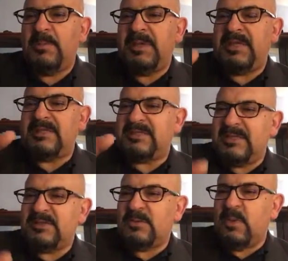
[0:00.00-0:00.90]
Because
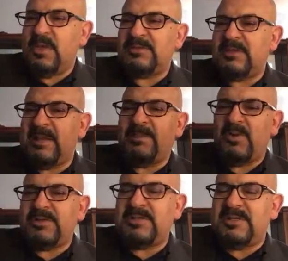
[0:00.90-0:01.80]
this way, once that
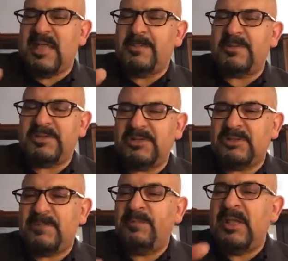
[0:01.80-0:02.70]
person is in that
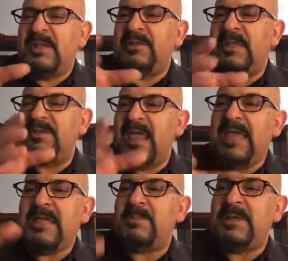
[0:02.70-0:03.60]
position, then
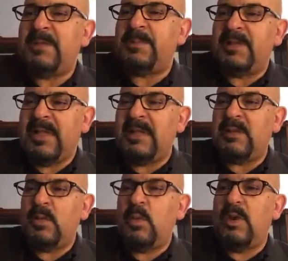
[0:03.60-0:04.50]
they can
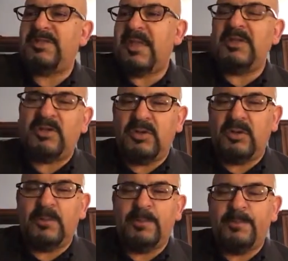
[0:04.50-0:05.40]
manipulate what they do.